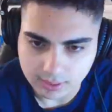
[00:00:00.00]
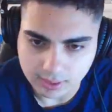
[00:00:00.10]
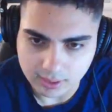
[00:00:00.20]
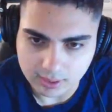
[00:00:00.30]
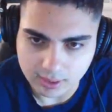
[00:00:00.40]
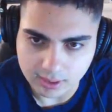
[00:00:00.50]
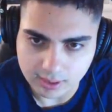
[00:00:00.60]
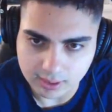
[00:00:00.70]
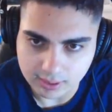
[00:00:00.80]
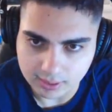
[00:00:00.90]
Can I, can I
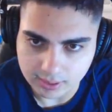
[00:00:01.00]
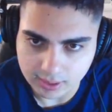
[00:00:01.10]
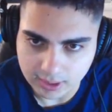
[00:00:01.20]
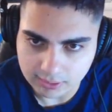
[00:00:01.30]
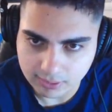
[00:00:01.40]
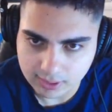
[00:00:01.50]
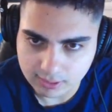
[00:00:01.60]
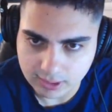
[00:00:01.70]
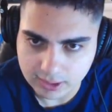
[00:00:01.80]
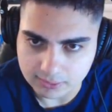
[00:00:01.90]
get a... How do I
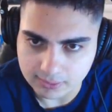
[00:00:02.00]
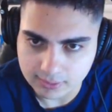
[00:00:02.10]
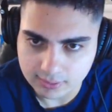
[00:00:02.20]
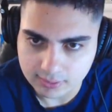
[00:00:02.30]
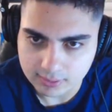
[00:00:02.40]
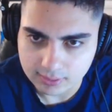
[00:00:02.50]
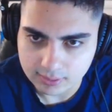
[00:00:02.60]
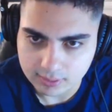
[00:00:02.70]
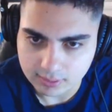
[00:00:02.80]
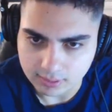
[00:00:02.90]
go out?
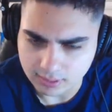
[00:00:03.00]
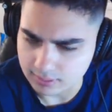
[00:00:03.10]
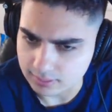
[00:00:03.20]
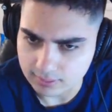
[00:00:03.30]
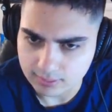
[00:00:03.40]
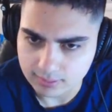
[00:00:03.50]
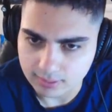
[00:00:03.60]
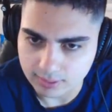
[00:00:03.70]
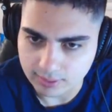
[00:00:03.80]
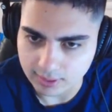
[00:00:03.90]
Oh.
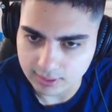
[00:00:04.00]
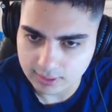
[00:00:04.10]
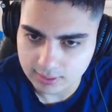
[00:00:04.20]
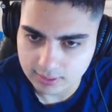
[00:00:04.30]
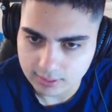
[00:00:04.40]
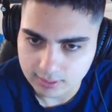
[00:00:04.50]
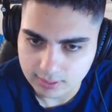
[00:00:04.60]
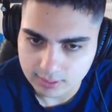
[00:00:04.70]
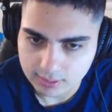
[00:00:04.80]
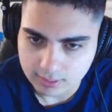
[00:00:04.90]
Okay.
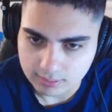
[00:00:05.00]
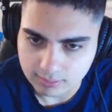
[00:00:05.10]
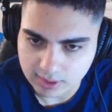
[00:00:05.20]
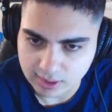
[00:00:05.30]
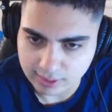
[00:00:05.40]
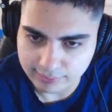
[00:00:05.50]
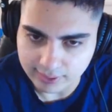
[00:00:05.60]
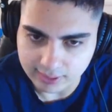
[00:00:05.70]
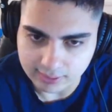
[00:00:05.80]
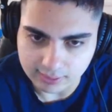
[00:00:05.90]
What can I
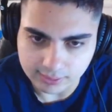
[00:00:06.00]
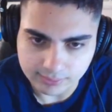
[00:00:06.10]
find here?